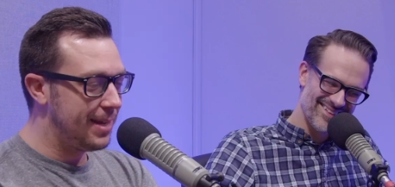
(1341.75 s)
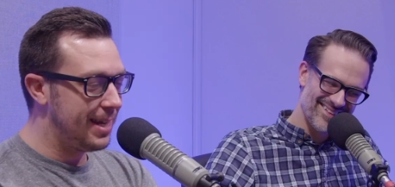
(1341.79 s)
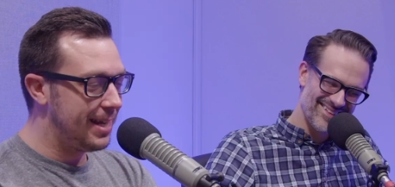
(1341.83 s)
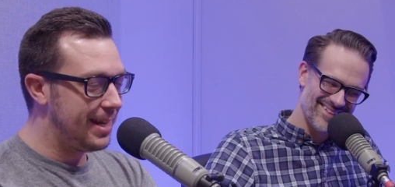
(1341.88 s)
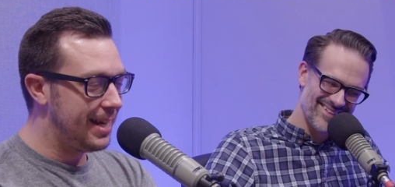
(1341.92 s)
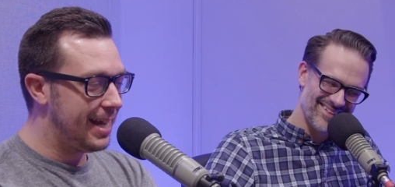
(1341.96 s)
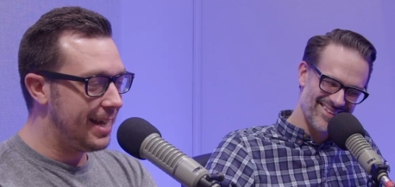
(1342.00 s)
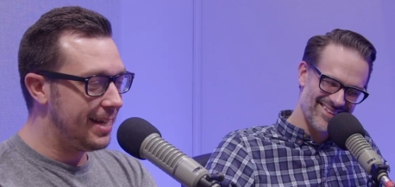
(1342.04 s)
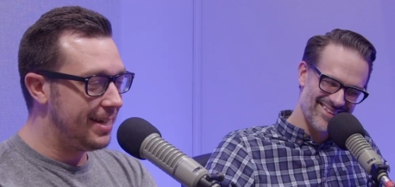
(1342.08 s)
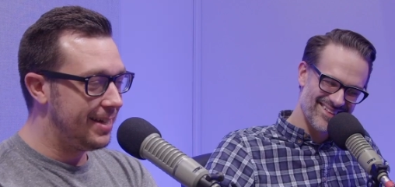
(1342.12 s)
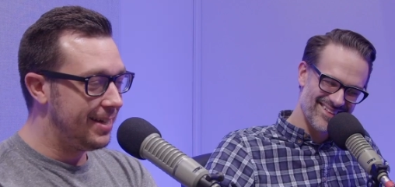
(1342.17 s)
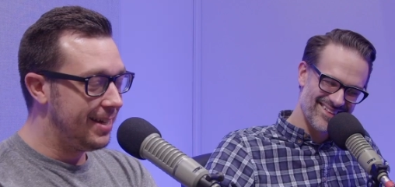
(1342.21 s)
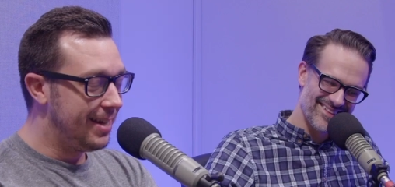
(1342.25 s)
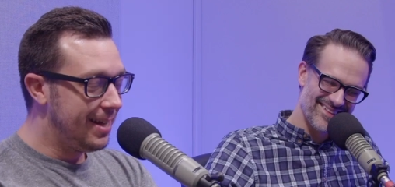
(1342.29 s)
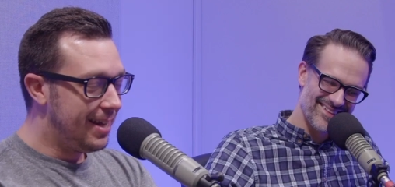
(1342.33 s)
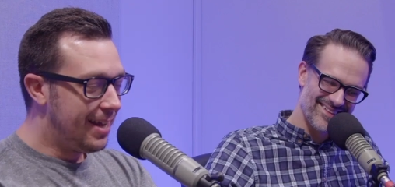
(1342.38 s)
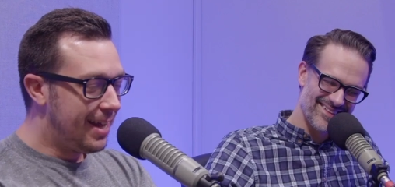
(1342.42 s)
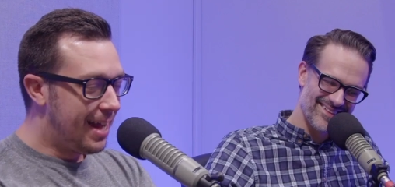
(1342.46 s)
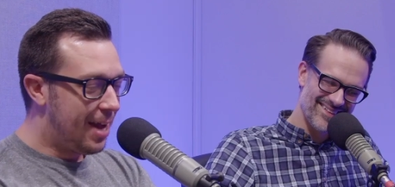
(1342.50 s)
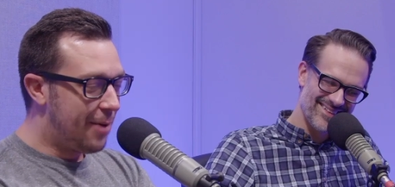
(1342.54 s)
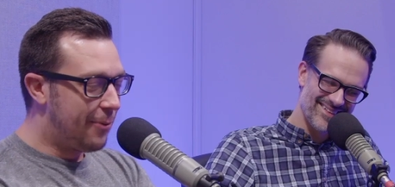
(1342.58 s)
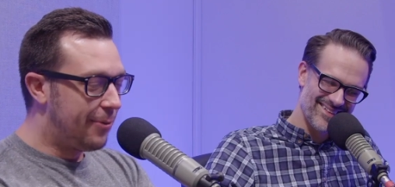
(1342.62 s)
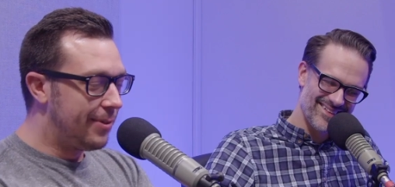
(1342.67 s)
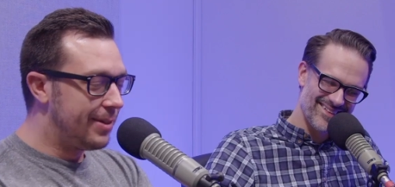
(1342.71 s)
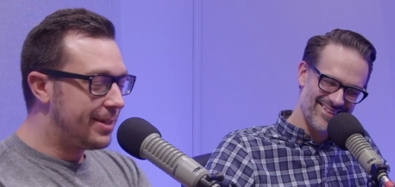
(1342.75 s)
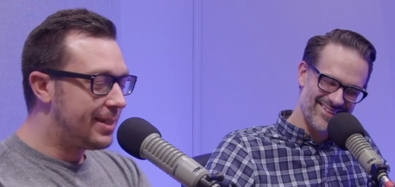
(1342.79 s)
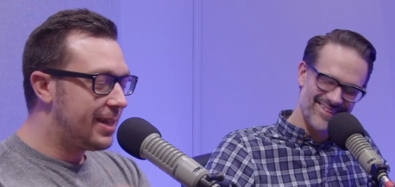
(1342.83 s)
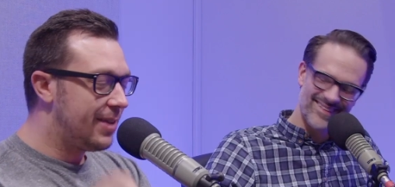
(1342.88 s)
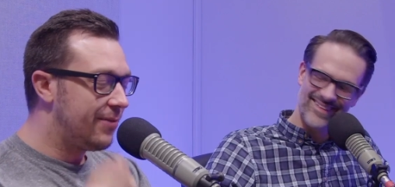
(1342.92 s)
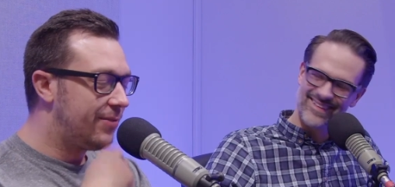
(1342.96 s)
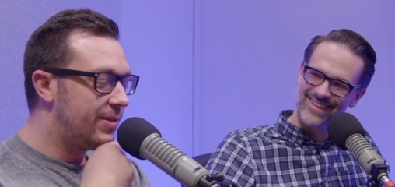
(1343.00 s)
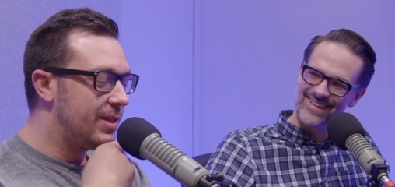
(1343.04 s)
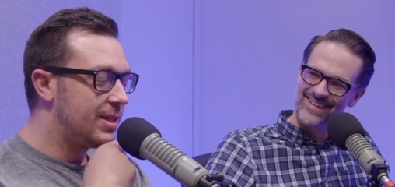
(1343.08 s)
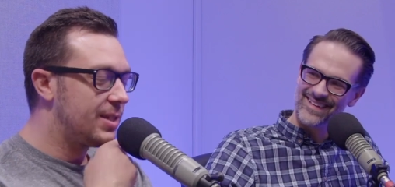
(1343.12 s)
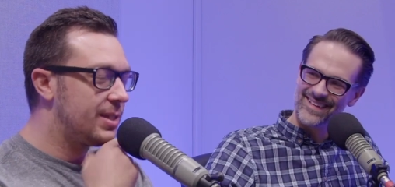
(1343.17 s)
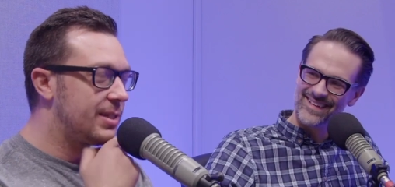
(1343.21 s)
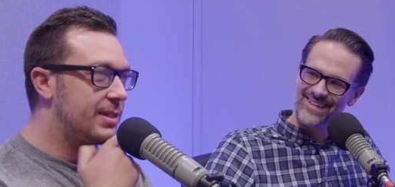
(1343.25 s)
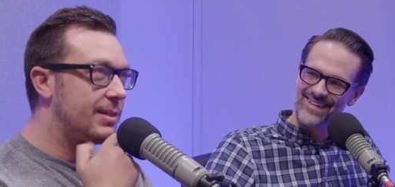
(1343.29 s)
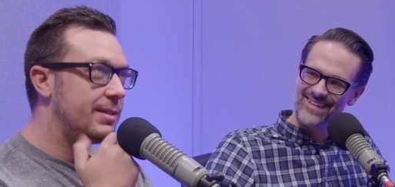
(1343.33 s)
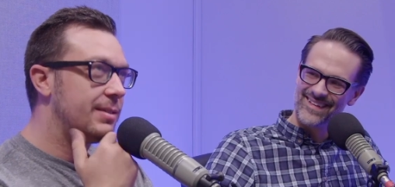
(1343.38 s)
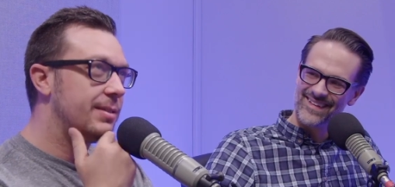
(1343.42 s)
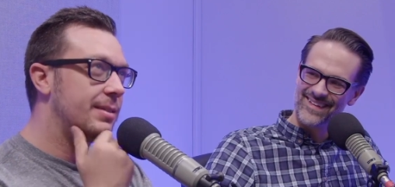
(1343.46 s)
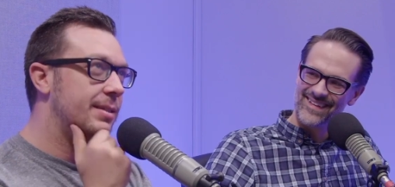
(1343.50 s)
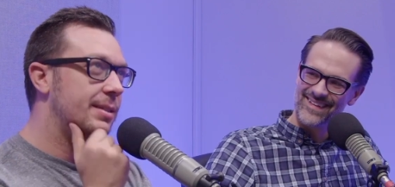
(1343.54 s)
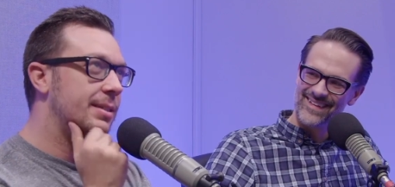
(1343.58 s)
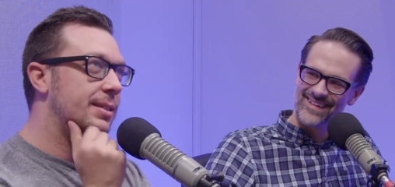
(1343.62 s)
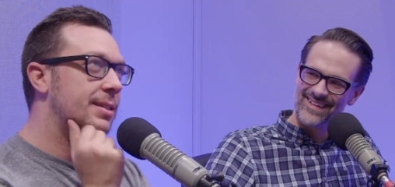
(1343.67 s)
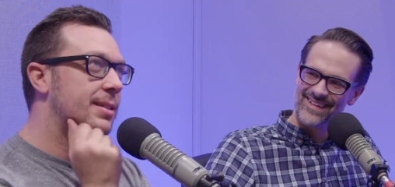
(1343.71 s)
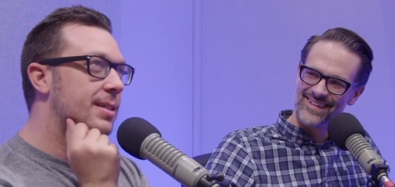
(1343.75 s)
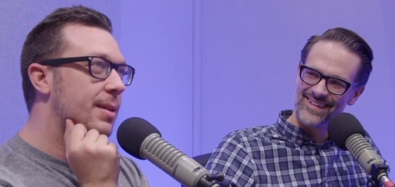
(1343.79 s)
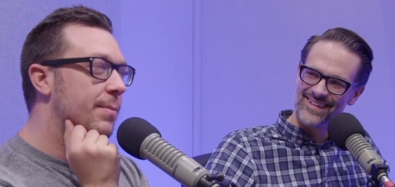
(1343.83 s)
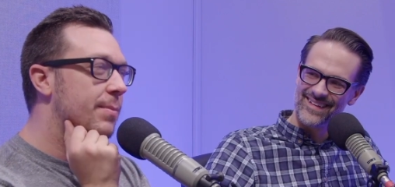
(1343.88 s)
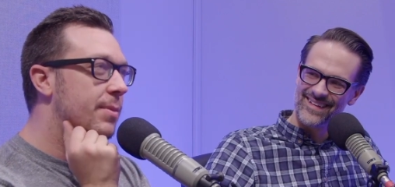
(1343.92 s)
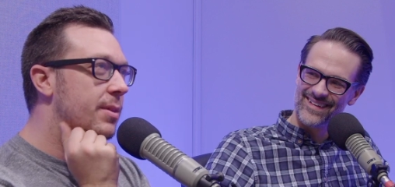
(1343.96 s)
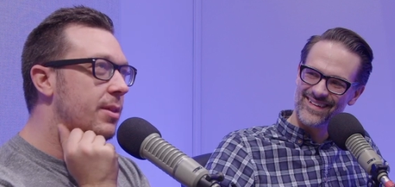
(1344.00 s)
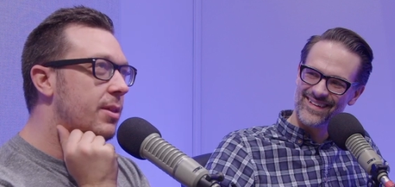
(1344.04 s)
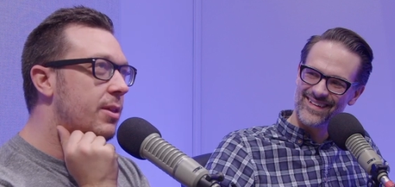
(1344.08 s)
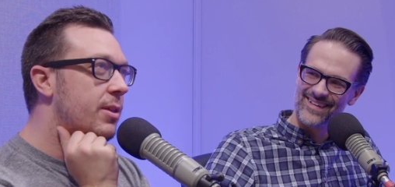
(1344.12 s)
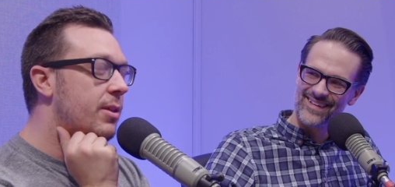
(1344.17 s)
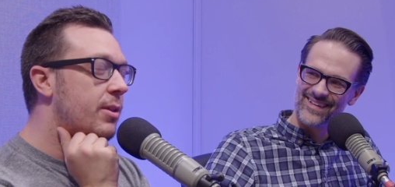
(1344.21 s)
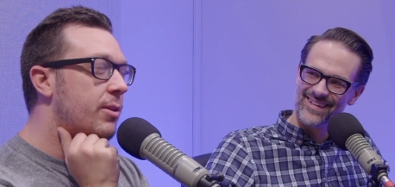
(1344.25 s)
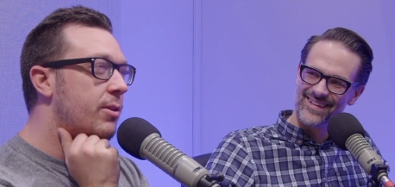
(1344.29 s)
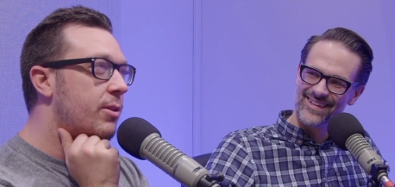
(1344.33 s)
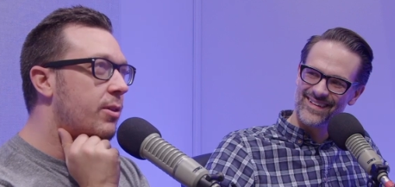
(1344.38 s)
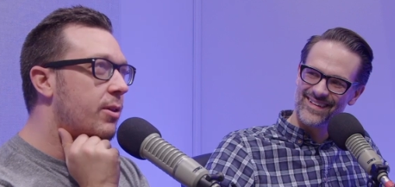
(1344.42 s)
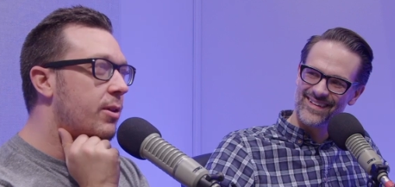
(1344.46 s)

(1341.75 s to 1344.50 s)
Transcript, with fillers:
Speaker 1: and, and I want to see if this is this is something that you,